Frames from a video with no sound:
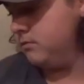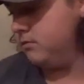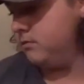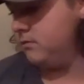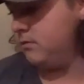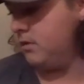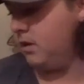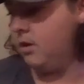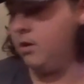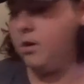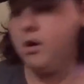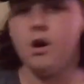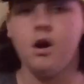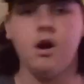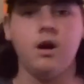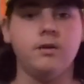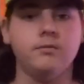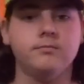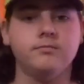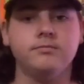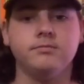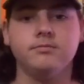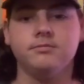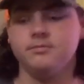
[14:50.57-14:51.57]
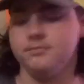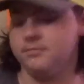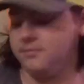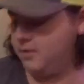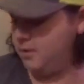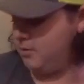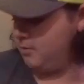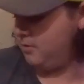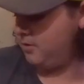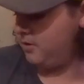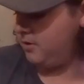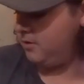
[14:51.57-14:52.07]
alright,
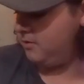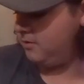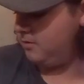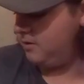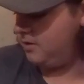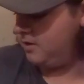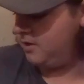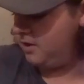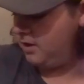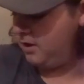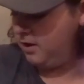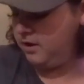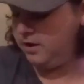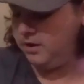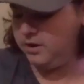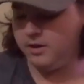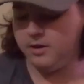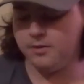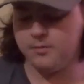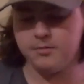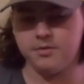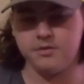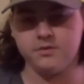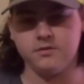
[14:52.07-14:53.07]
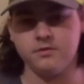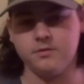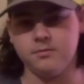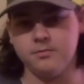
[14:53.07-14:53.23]
there we go. Need to get me some